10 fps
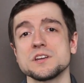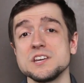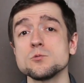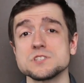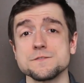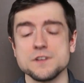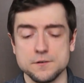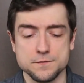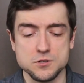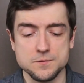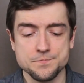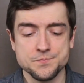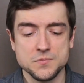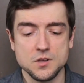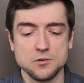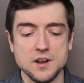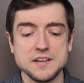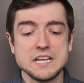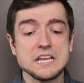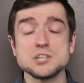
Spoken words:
he was fearful, all right?